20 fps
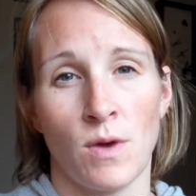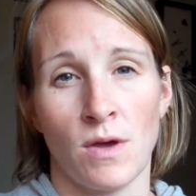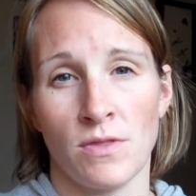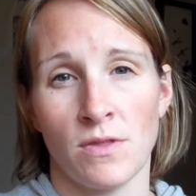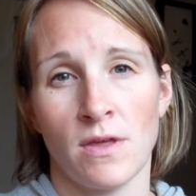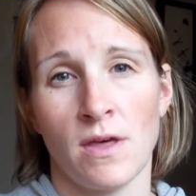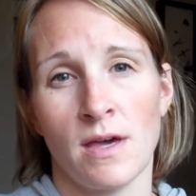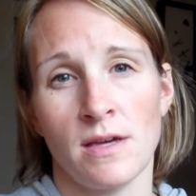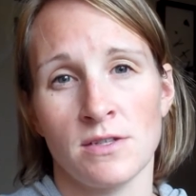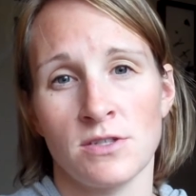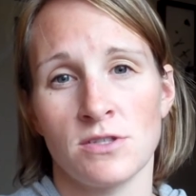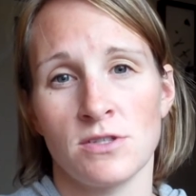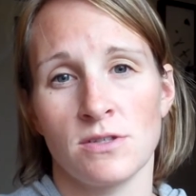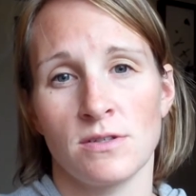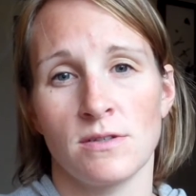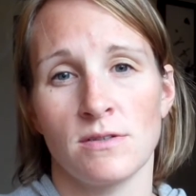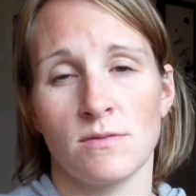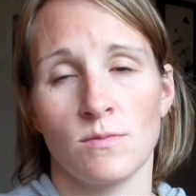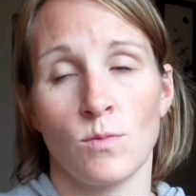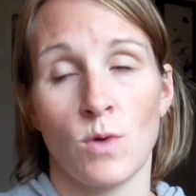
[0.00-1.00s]

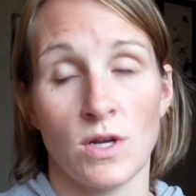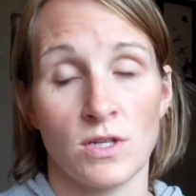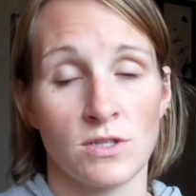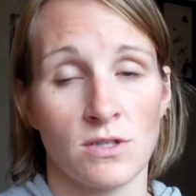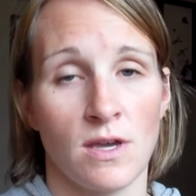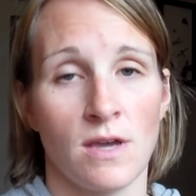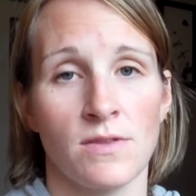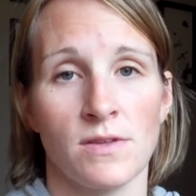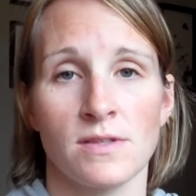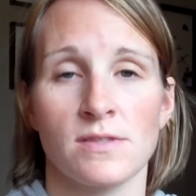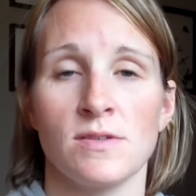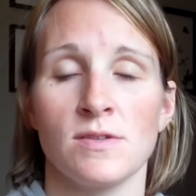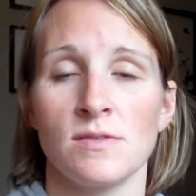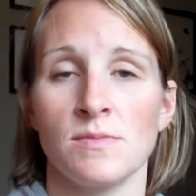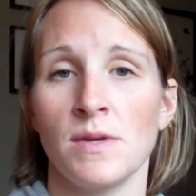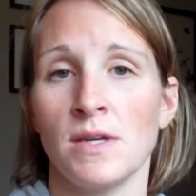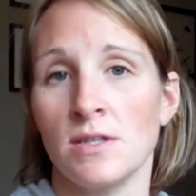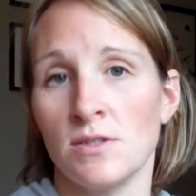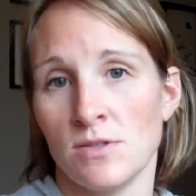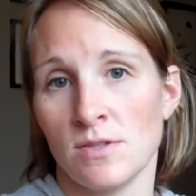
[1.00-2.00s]
washcloth,
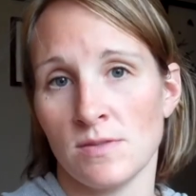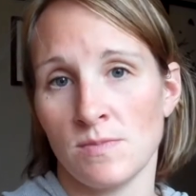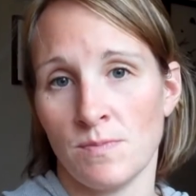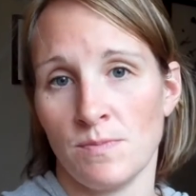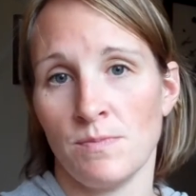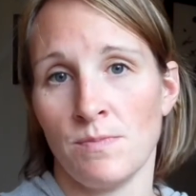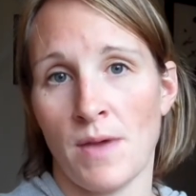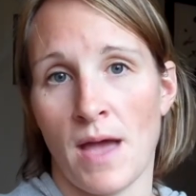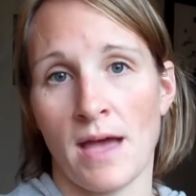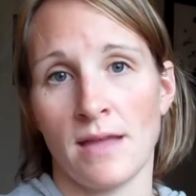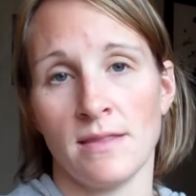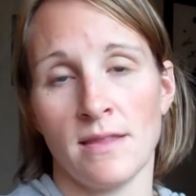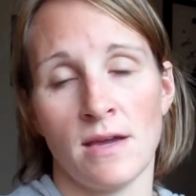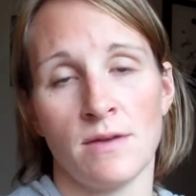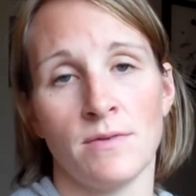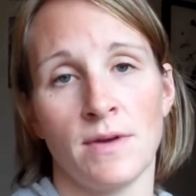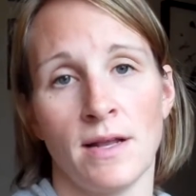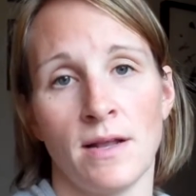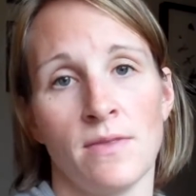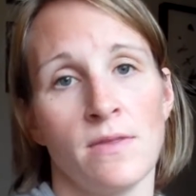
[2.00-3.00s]
and just pat
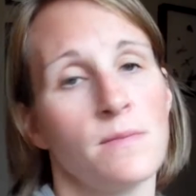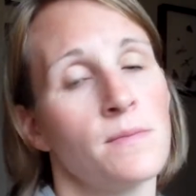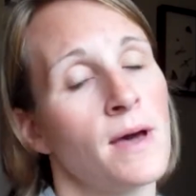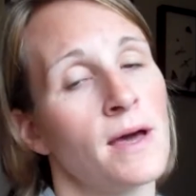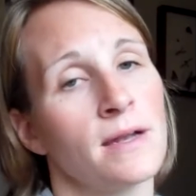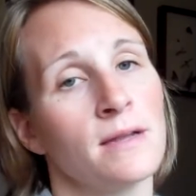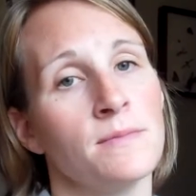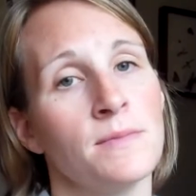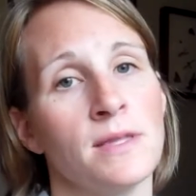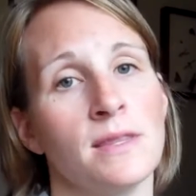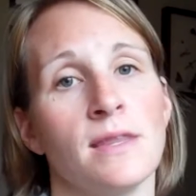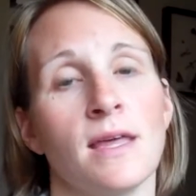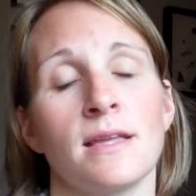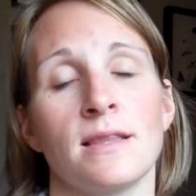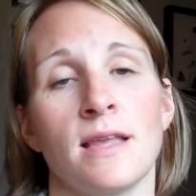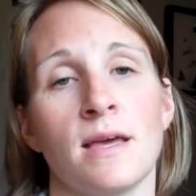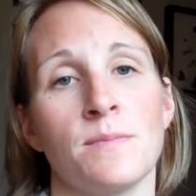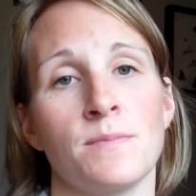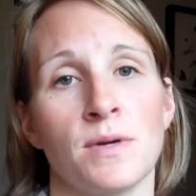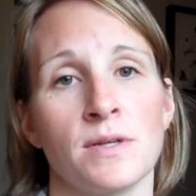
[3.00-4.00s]
that right on the bottom and
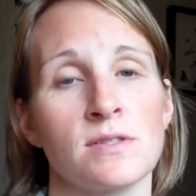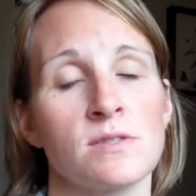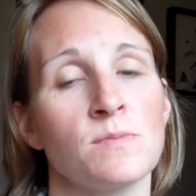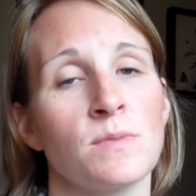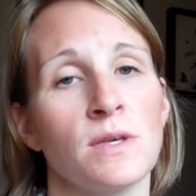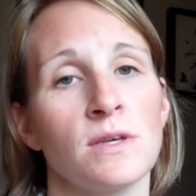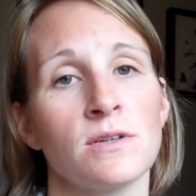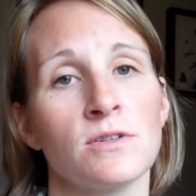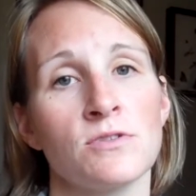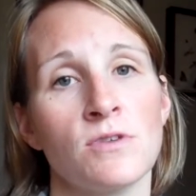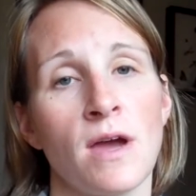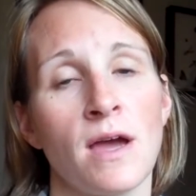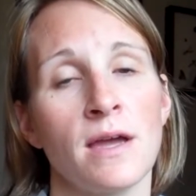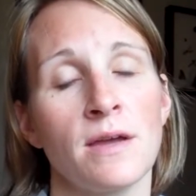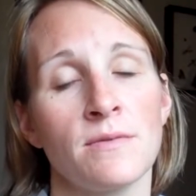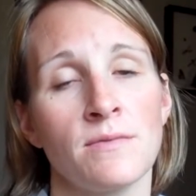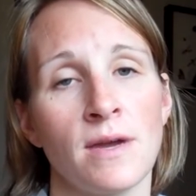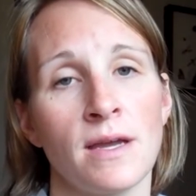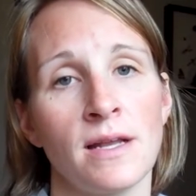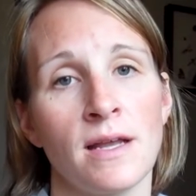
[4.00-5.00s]
let that breast milk
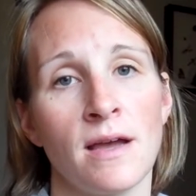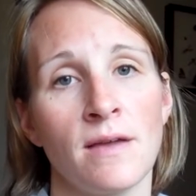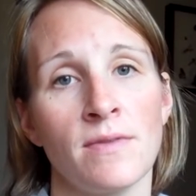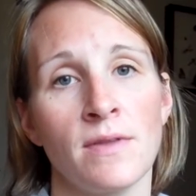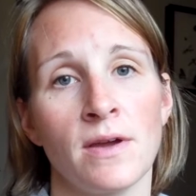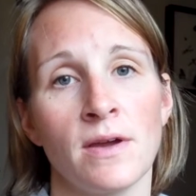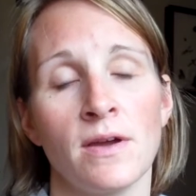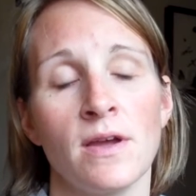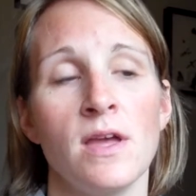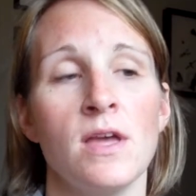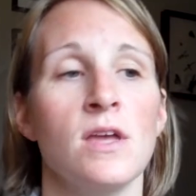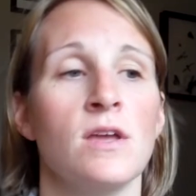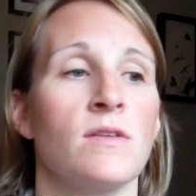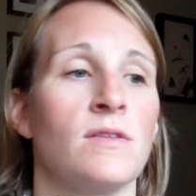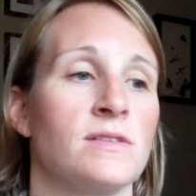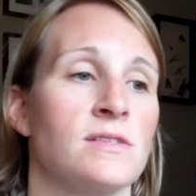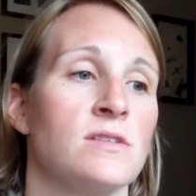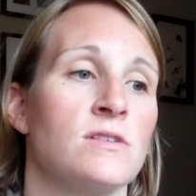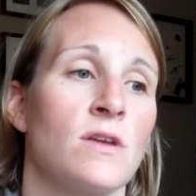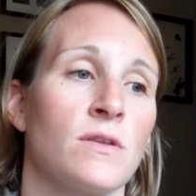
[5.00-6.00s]
dry right on there.
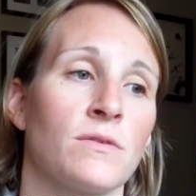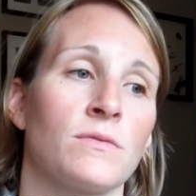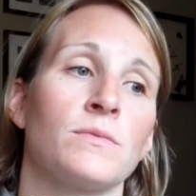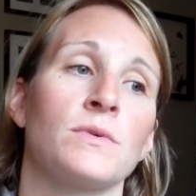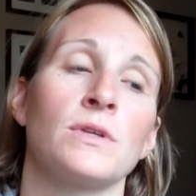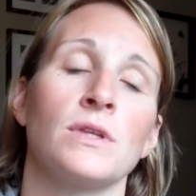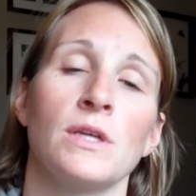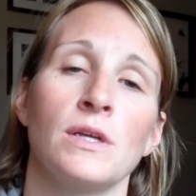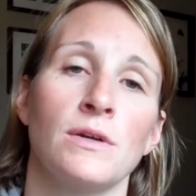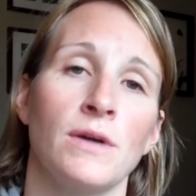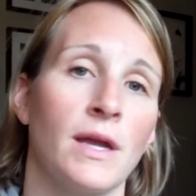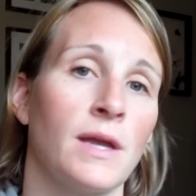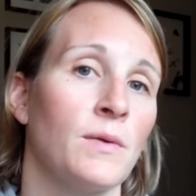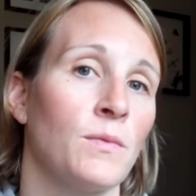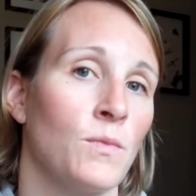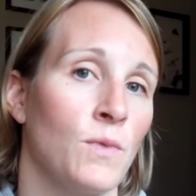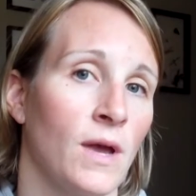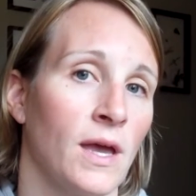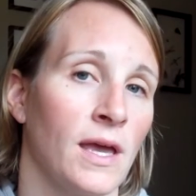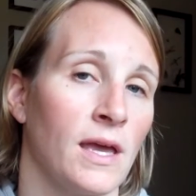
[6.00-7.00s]
That's another really
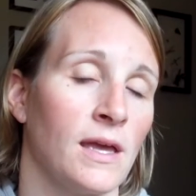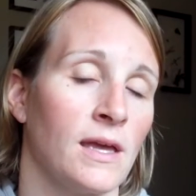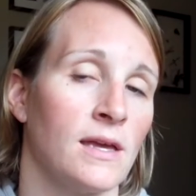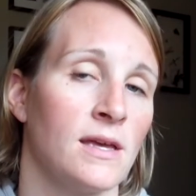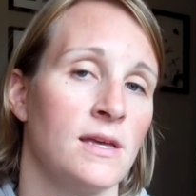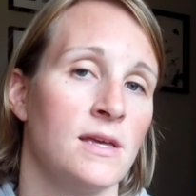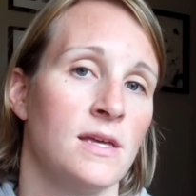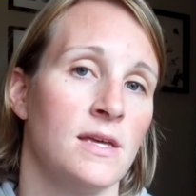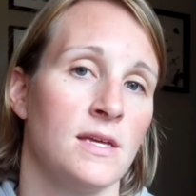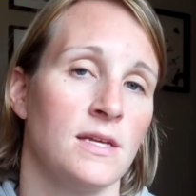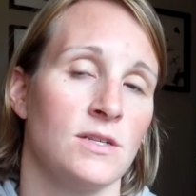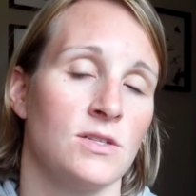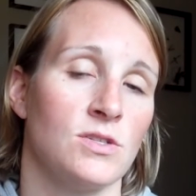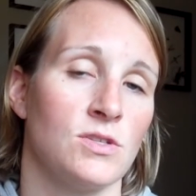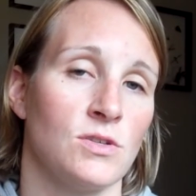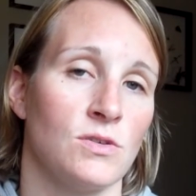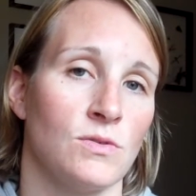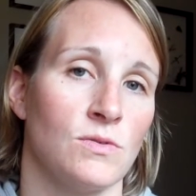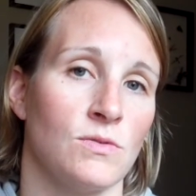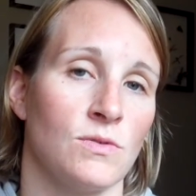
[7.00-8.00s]
great way
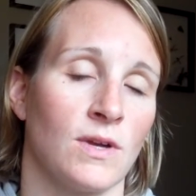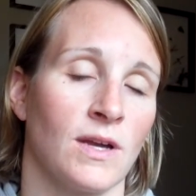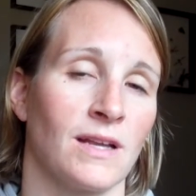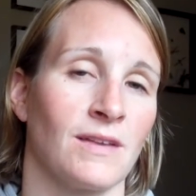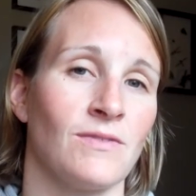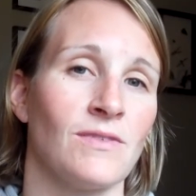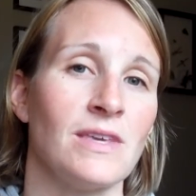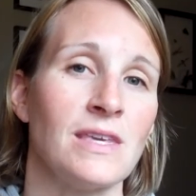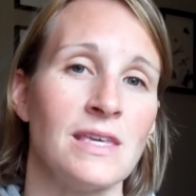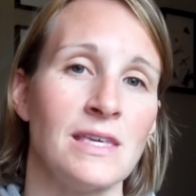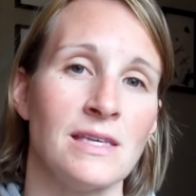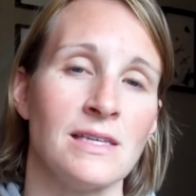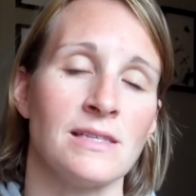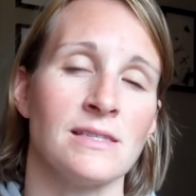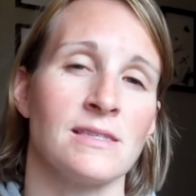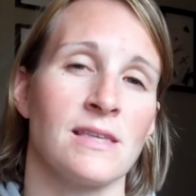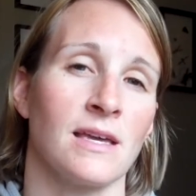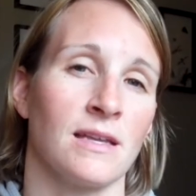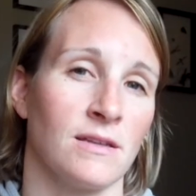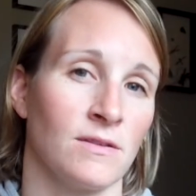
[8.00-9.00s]
to kind of
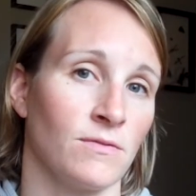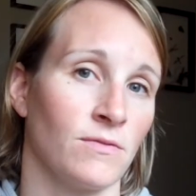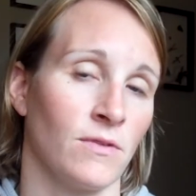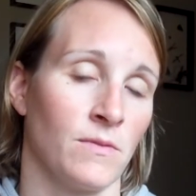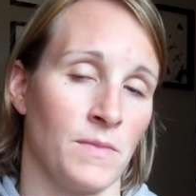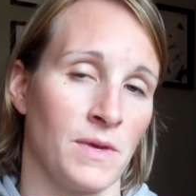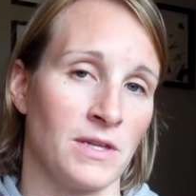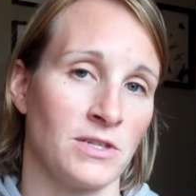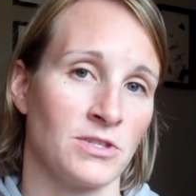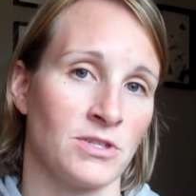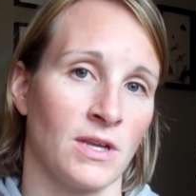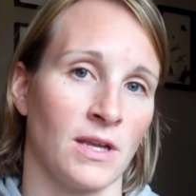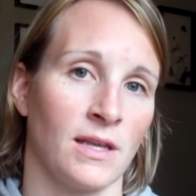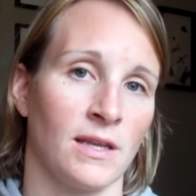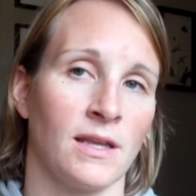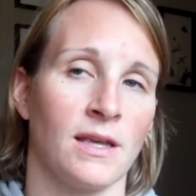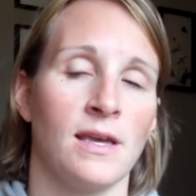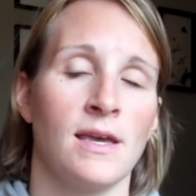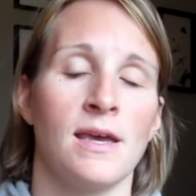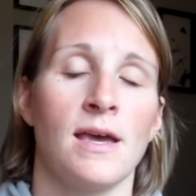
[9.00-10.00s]
ease that inflammation.